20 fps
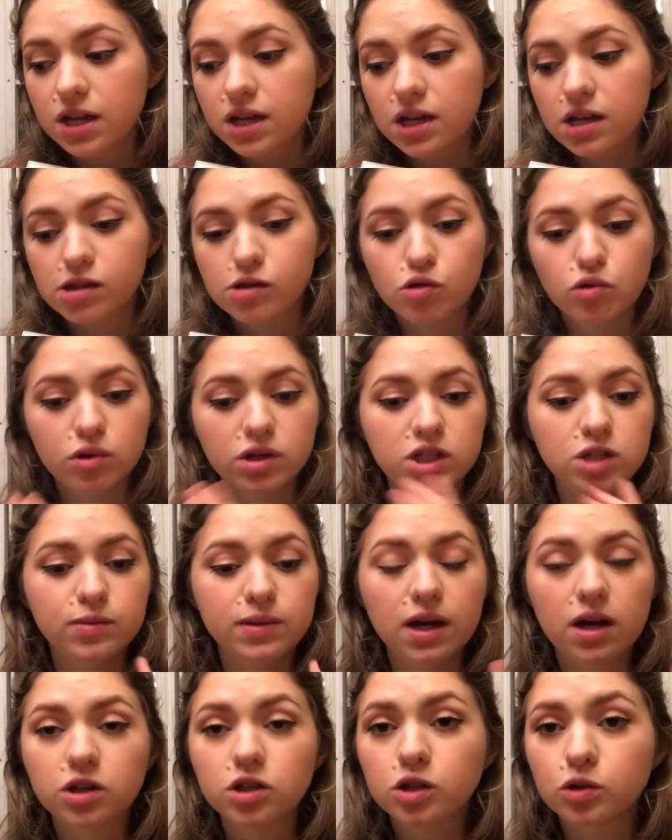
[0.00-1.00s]
is going to
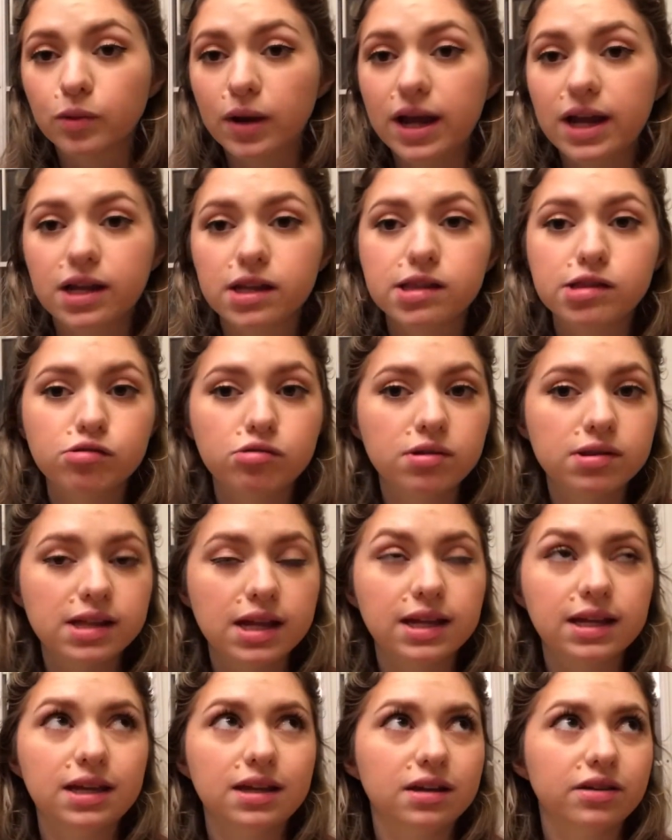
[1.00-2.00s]
be underway as soon as
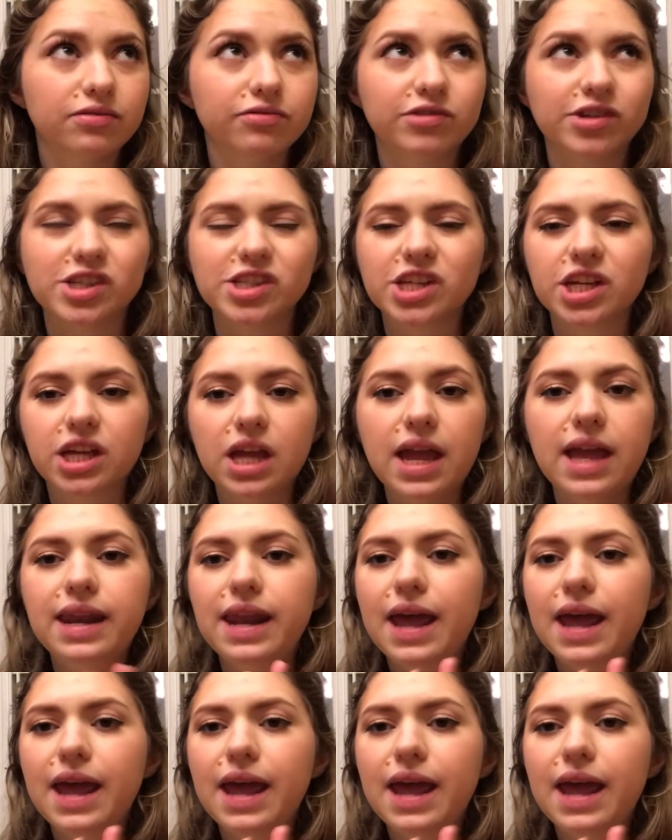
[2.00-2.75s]
I give just like an